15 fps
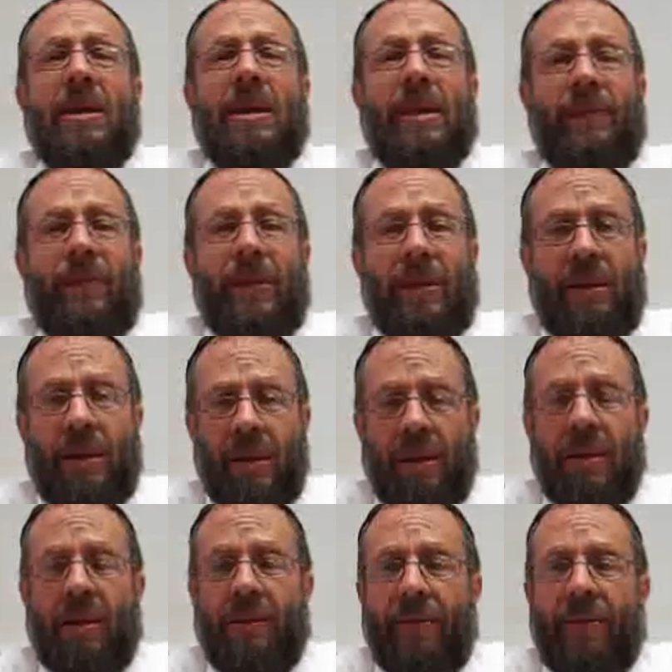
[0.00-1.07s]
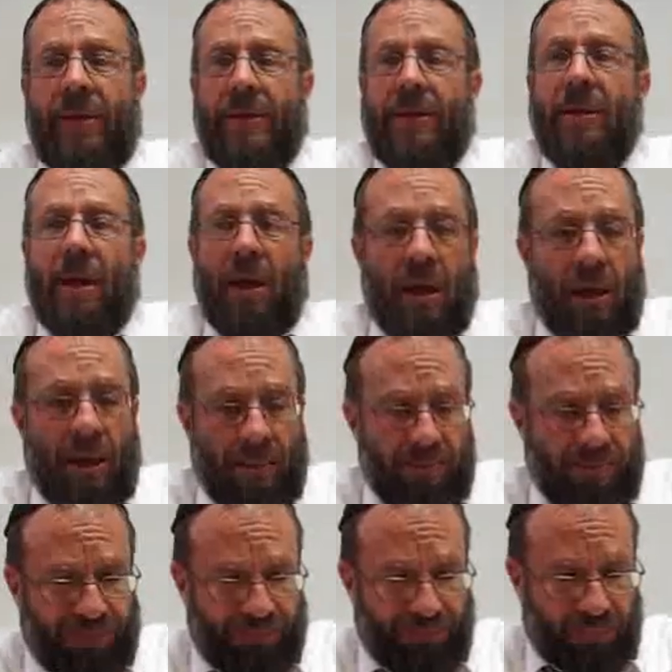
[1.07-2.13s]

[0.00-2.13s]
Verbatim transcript: given this um,